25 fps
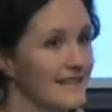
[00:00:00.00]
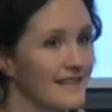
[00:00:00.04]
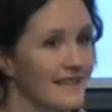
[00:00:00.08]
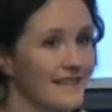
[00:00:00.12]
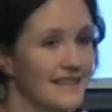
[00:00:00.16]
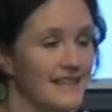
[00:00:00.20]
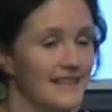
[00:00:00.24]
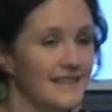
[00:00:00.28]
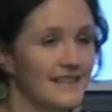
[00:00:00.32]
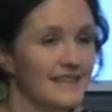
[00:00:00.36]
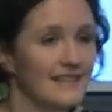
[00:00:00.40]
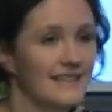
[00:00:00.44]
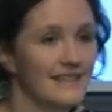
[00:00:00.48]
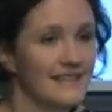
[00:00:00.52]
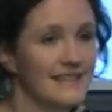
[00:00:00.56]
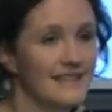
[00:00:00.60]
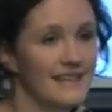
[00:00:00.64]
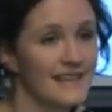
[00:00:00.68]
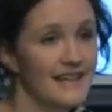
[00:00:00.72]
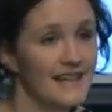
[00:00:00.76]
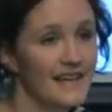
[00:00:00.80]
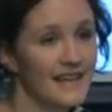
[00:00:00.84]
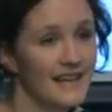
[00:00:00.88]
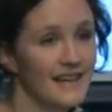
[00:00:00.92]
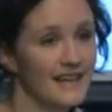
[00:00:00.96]
and
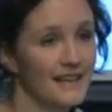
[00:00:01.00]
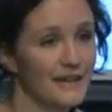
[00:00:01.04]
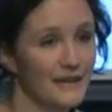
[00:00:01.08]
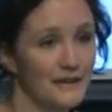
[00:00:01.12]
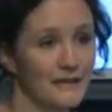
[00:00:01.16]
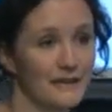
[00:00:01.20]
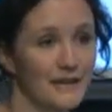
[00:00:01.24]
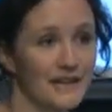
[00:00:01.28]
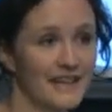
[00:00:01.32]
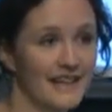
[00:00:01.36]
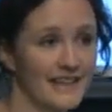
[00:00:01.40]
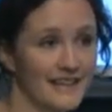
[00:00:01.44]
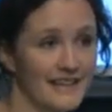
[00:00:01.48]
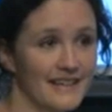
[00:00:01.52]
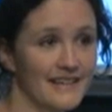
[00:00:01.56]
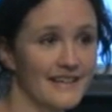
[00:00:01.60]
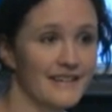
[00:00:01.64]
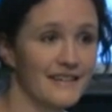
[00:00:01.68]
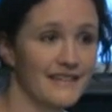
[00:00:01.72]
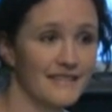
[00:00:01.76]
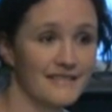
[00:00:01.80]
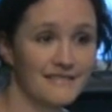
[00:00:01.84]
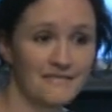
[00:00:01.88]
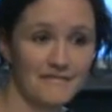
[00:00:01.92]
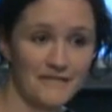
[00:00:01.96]
it created
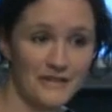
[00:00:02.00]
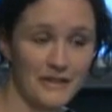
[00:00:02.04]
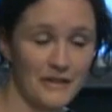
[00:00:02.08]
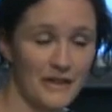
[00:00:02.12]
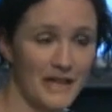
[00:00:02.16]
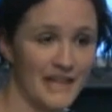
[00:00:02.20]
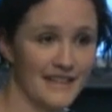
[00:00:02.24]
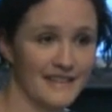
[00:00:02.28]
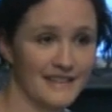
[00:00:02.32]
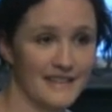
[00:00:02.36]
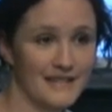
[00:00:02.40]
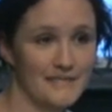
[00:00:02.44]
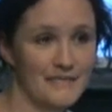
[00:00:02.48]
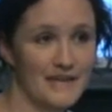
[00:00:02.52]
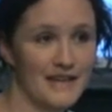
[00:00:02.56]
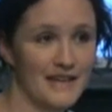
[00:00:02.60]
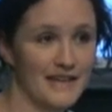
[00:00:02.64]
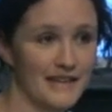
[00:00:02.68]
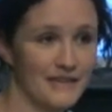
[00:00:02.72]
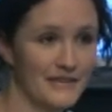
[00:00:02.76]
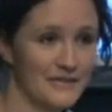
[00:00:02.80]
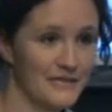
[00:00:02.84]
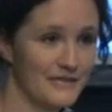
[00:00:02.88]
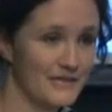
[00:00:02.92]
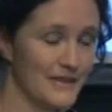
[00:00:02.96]
a great amount
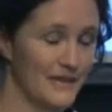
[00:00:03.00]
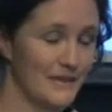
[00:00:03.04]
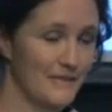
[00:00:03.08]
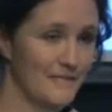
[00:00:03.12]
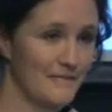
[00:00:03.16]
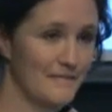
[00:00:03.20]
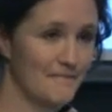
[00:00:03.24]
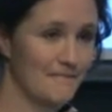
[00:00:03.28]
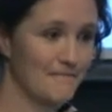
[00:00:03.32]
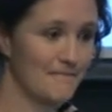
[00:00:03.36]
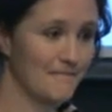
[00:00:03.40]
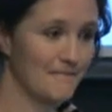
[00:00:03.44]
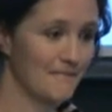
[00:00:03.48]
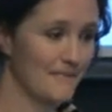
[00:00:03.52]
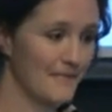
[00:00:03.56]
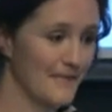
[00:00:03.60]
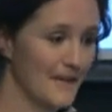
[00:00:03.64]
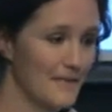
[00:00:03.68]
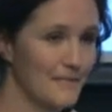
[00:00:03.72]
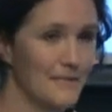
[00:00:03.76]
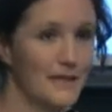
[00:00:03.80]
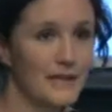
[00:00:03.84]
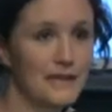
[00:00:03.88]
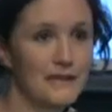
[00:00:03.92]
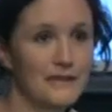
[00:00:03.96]
of
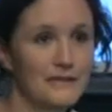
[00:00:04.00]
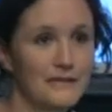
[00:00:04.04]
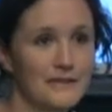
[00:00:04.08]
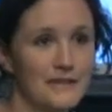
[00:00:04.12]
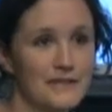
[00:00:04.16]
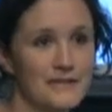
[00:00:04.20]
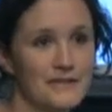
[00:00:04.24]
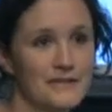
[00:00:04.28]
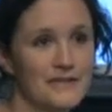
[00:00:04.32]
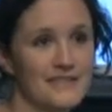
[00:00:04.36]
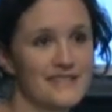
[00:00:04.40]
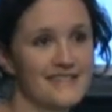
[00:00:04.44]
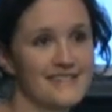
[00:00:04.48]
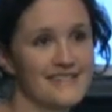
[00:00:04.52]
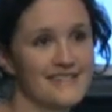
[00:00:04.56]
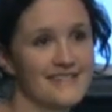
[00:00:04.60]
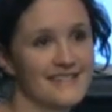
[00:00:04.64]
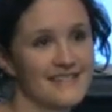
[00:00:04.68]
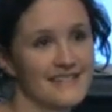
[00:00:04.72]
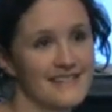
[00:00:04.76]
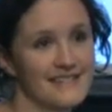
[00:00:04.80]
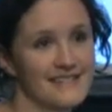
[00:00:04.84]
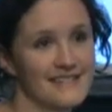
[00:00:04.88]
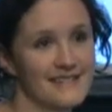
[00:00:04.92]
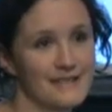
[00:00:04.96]
media interest, I
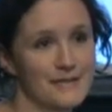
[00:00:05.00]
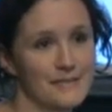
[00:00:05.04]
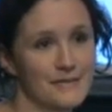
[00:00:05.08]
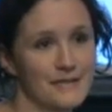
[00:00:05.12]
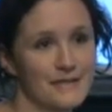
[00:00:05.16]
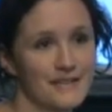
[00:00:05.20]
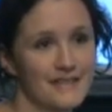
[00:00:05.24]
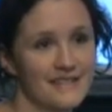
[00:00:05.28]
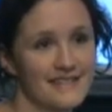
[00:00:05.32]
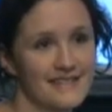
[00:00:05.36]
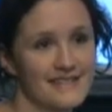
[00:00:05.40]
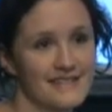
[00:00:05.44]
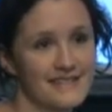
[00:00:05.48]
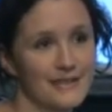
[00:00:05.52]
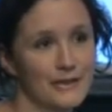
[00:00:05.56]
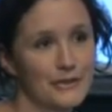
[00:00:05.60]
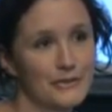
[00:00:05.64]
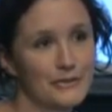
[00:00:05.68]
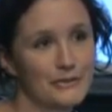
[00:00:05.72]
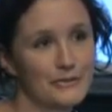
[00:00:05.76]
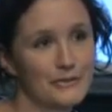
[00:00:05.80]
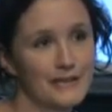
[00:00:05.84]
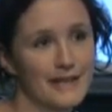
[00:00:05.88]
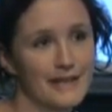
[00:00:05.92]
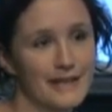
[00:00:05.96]
guess, to bring this
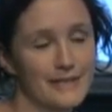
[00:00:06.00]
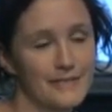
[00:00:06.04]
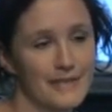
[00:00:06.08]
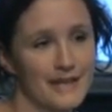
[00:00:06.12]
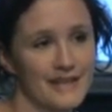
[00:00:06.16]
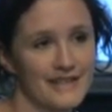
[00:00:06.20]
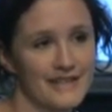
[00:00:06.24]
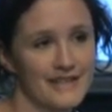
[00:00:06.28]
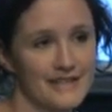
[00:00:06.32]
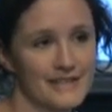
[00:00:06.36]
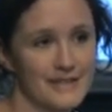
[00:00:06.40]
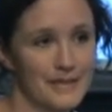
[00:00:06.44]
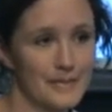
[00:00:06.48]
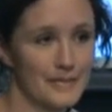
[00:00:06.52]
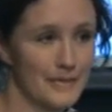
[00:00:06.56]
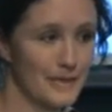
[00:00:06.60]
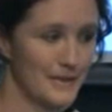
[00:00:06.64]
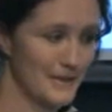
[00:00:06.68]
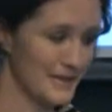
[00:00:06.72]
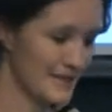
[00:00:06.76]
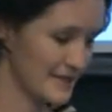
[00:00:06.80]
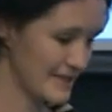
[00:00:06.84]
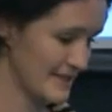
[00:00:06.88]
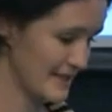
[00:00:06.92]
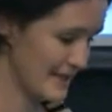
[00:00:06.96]
local lad back to Shepparton
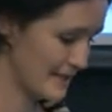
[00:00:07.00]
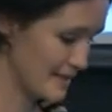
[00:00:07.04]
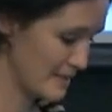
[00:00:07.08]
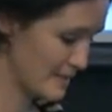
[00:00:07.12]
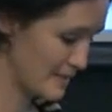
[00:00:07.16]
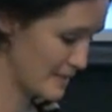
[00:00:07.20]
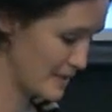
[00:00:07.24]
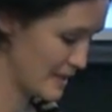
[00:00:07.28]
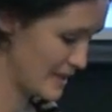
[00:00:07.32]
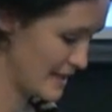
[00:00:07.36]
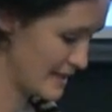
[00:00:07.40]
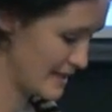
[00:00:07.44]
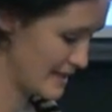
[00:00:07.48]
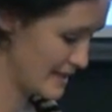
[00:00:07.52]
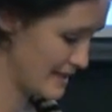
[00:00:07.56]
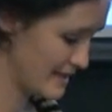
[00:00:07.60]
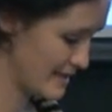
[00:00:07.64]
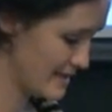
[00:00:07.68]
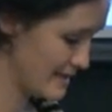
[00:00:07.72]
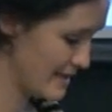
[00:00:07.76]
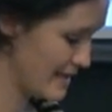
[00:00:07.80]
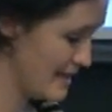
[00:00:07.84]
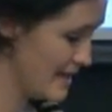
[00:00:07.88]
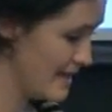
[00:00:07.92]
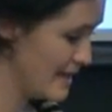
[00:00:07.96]
to celebrate
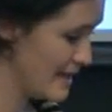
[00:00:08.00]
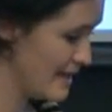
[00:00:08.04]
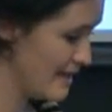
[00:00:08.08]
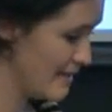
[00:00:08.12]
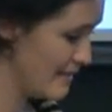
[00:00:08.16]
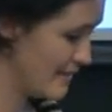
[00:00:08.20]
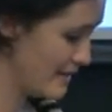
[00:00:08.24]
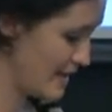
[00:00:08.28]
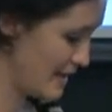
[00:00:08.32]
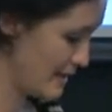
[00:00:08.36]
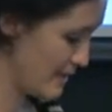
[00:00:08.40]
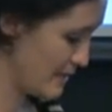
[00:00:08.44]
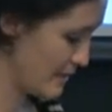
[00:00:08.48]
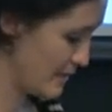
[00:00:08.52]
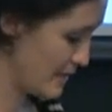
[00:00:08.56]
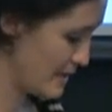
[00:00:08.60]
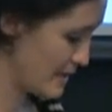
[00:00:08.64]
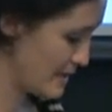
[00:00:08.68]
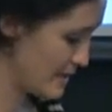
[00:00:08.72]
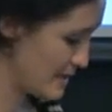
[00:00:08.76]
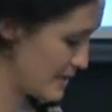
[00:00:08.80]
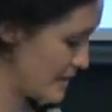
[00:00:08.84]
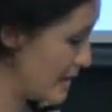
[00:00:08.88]
this event, which